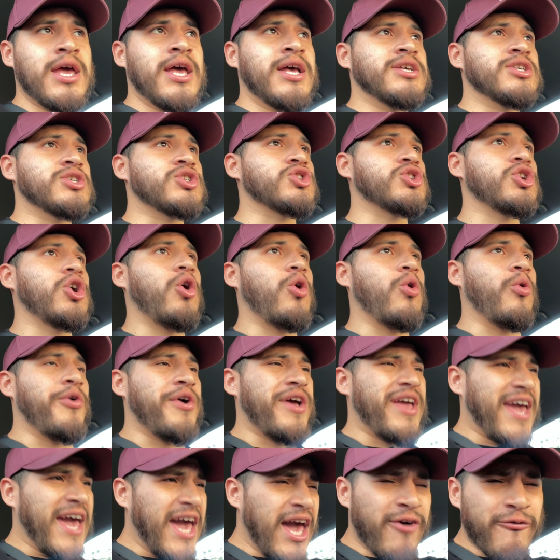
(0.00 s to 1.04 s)
So
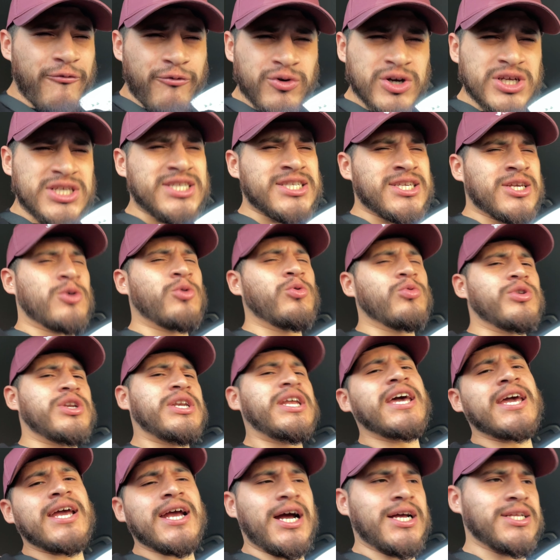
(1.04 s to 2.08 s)
every single
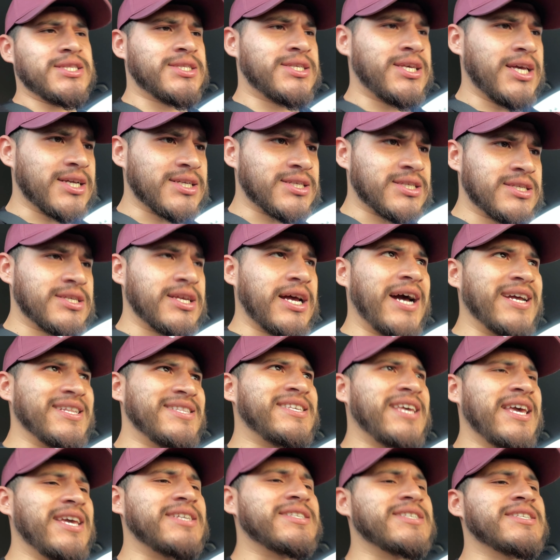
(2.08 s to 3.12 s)
day I text I
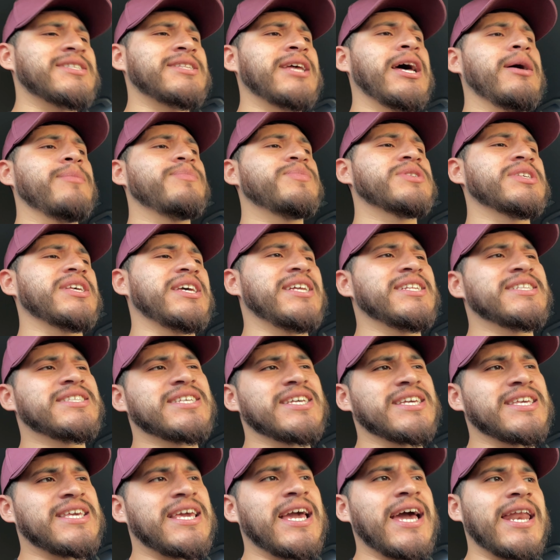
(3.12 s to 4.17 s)
take steps into
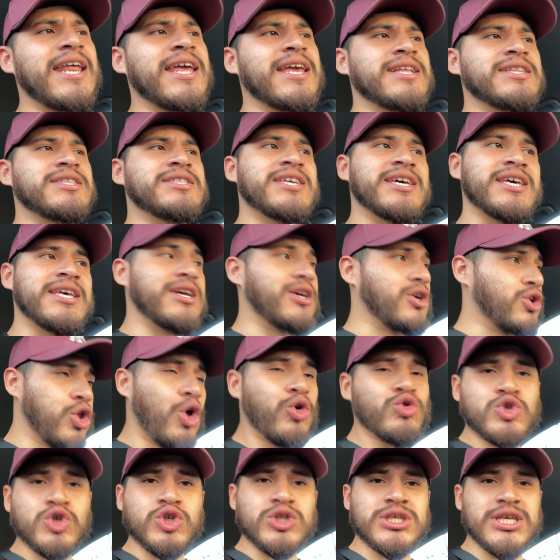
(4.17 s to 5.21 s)
getting to
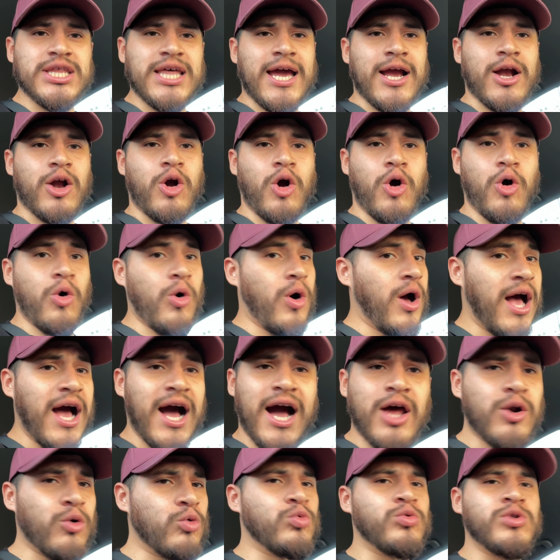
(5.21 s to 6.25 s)
closer to that goal.
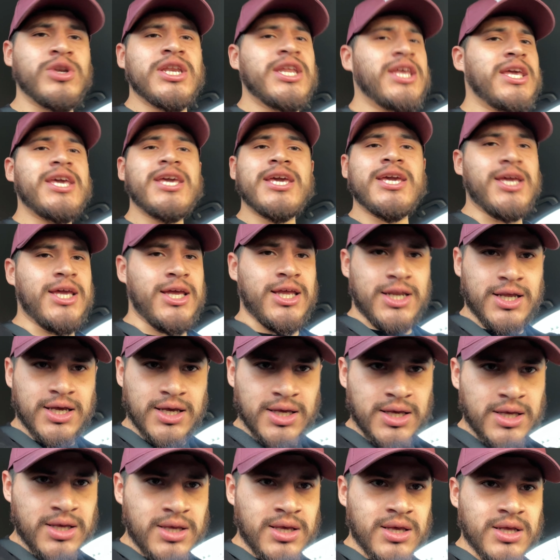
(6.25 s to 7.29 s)
I don't need
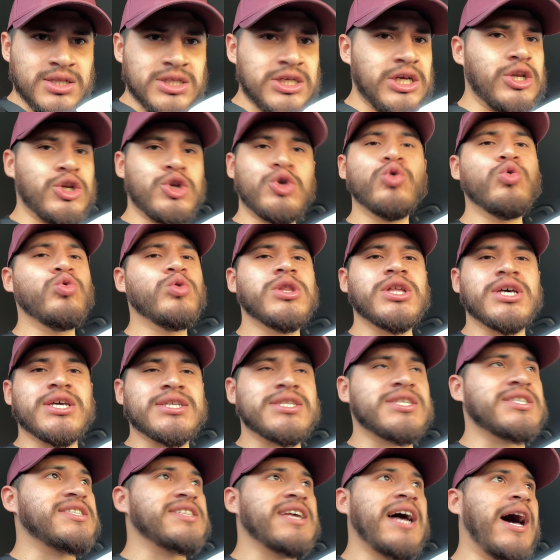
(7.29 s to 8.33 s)
to-do
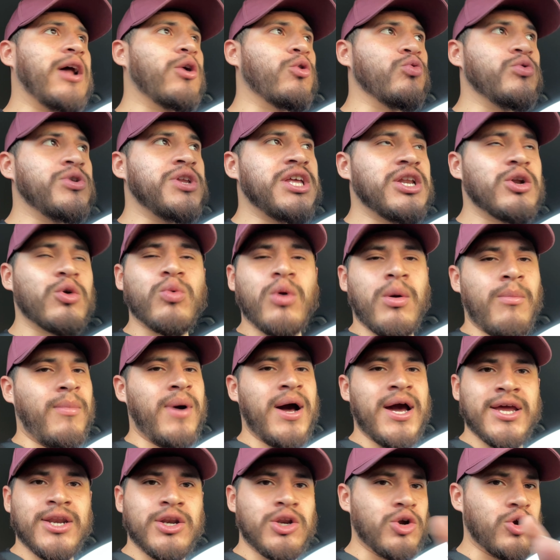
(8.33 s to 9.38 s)
lists. I don't need a
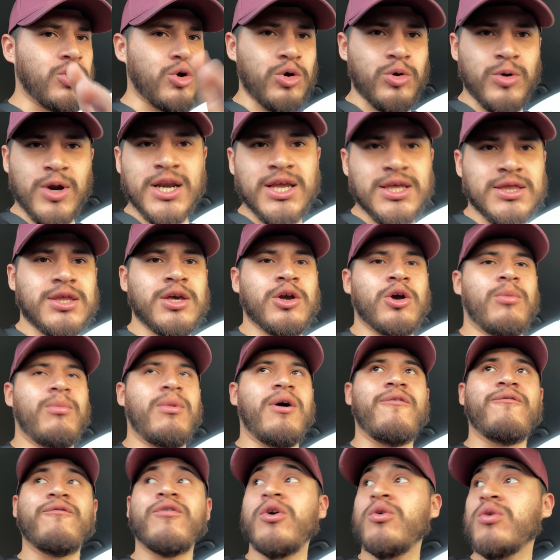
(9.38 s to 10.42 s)
reminder or anything on
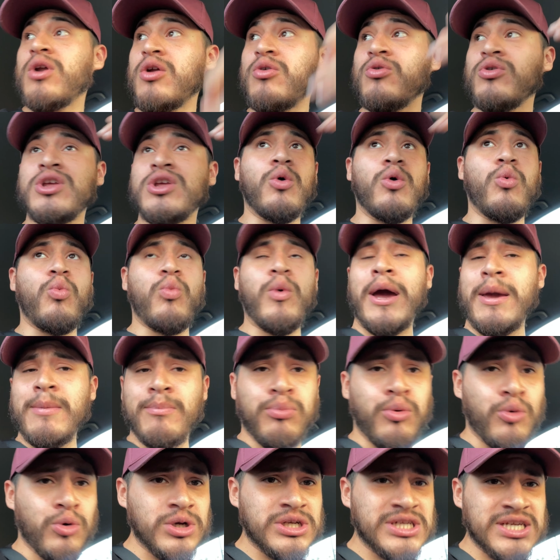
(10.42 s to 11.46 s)
my phone. I don't
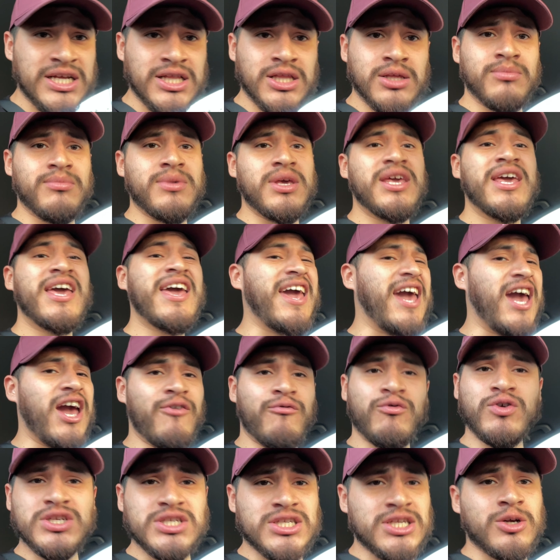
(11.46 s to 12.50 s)
whiteboard telling me
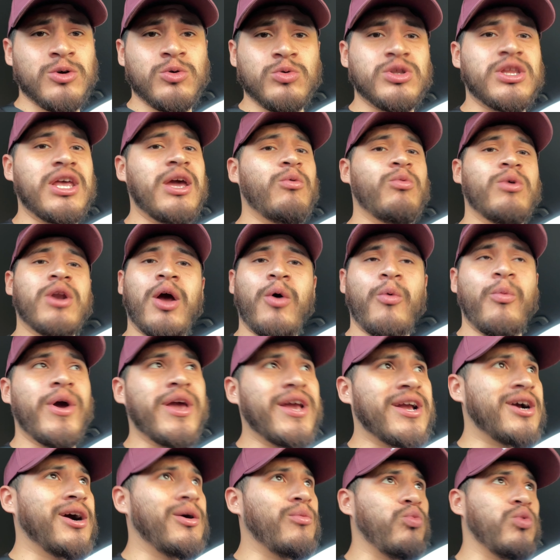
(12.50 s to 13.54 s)
every single day when I
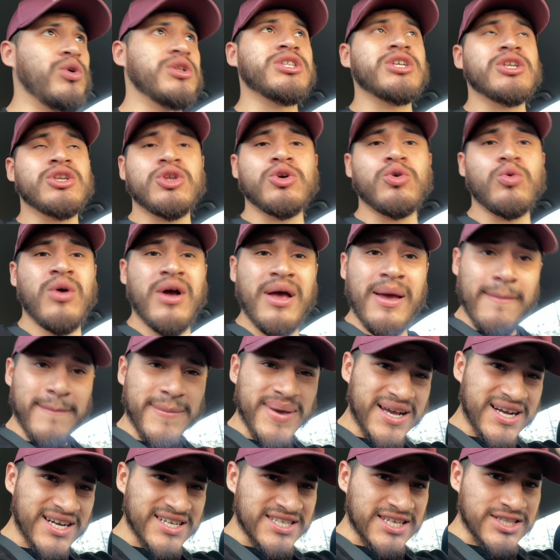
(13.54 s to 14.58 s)
wake up what to do
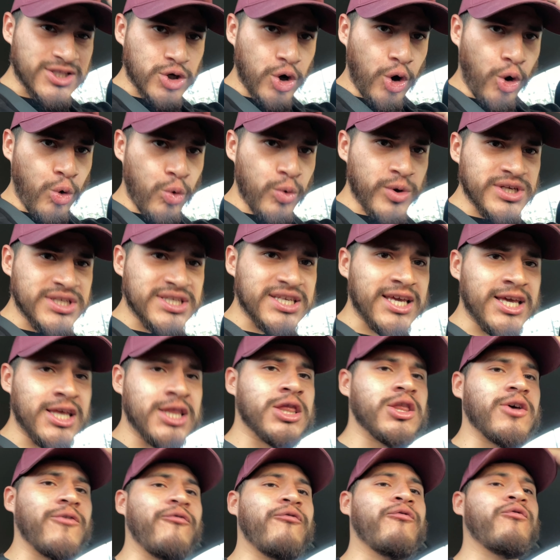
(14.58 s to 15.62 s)
because it's always
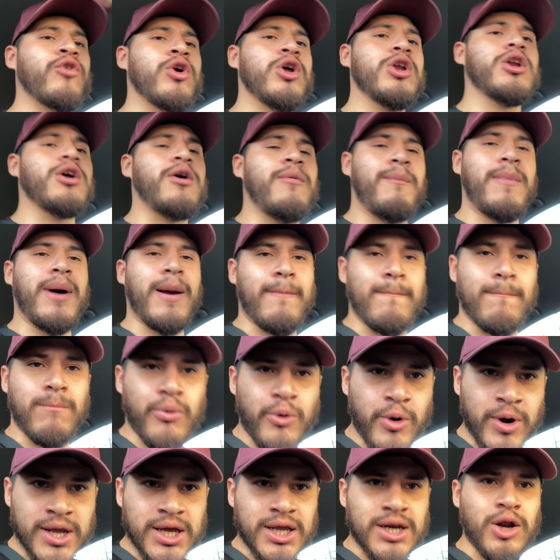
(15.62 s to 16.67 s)
in the front of my
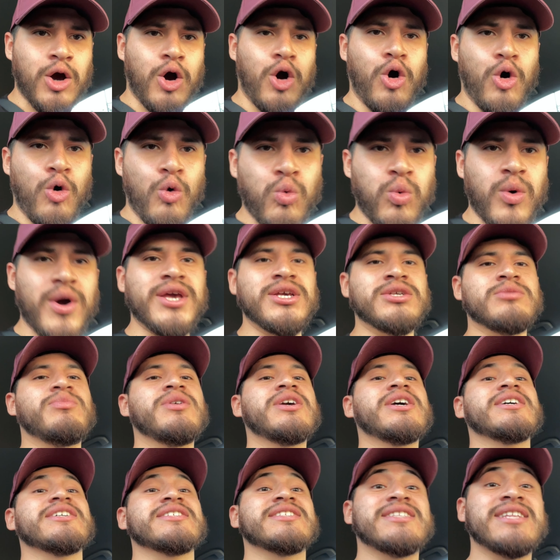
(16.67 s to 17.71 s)
brain always
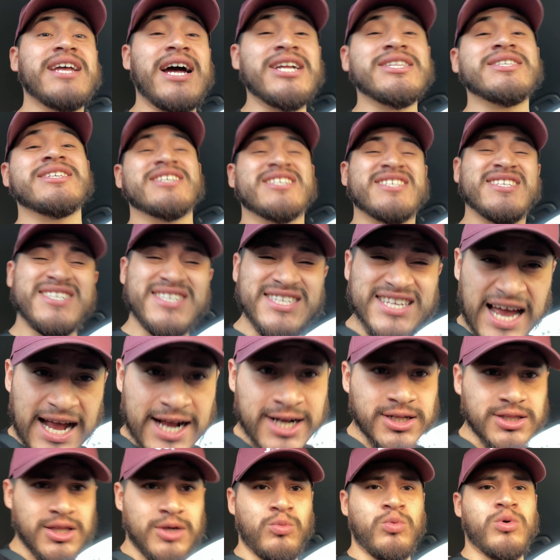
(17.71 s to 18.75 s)
because that's
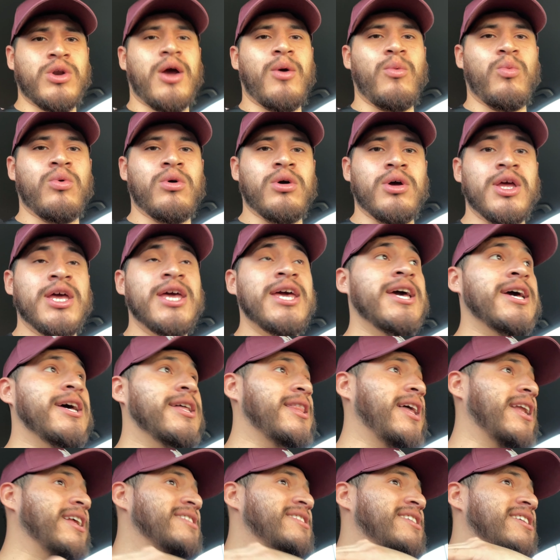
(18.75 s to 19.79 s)
exactly what I want.
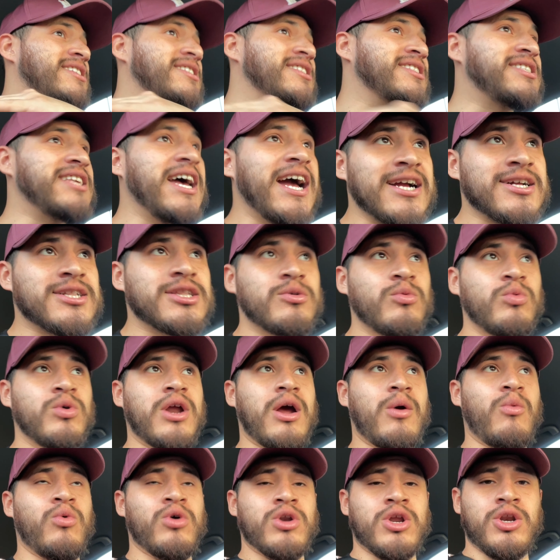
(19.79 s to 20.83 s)
That is exactly what
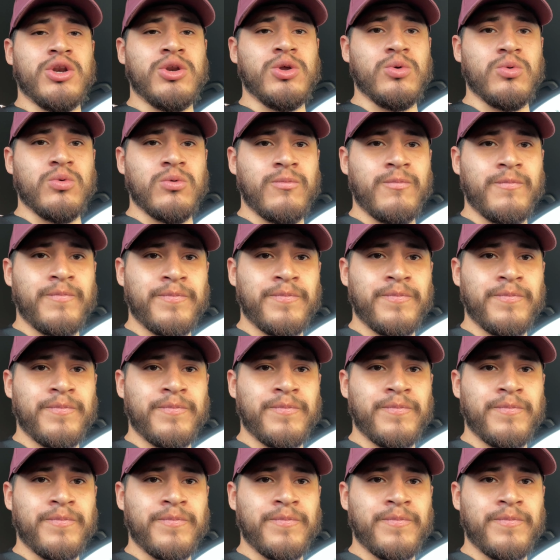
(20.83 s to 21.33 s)
I want to do.